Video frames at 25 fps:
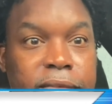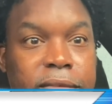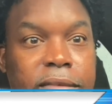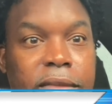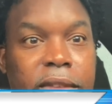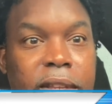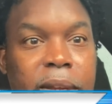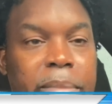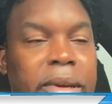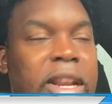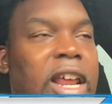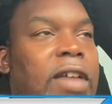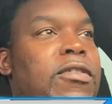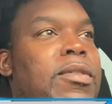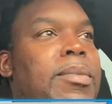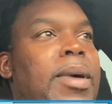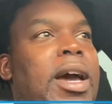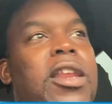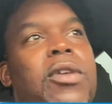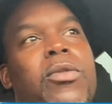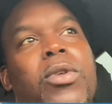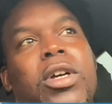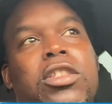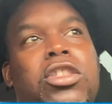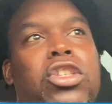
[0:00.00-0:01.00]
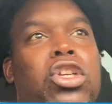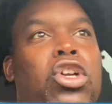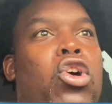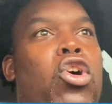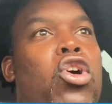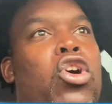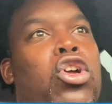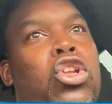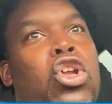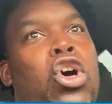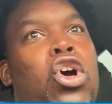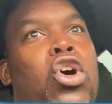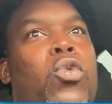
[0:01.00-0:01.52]
but everybody wants to go
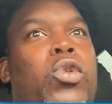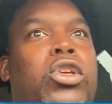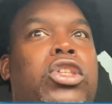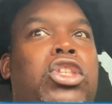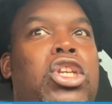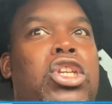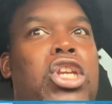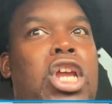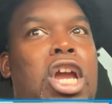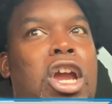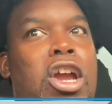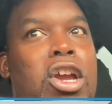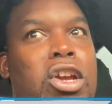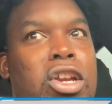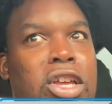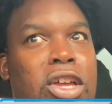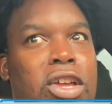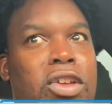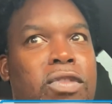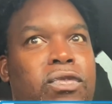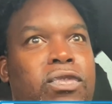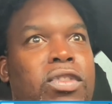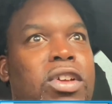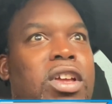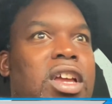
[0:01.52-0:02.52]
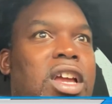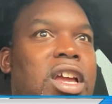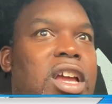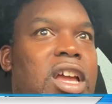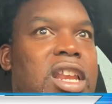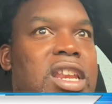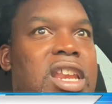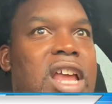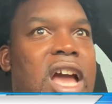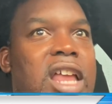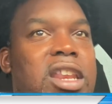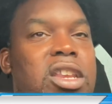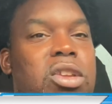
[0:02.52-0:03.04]
along with the narrative and
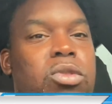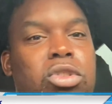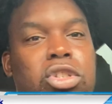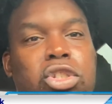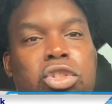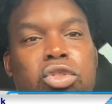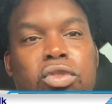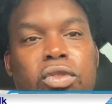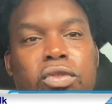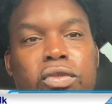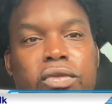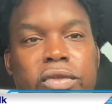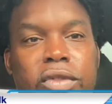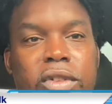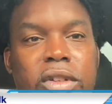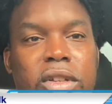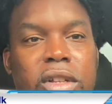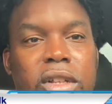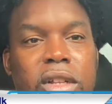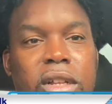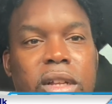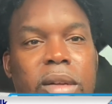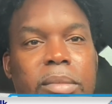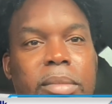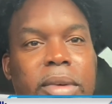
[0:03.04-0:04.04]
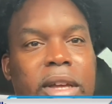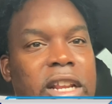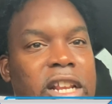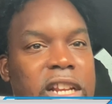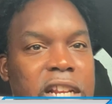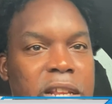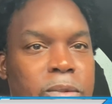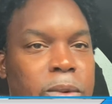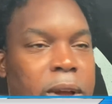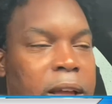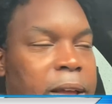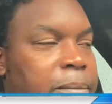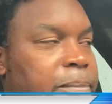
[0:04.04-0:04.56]
not know the truth. But anyway,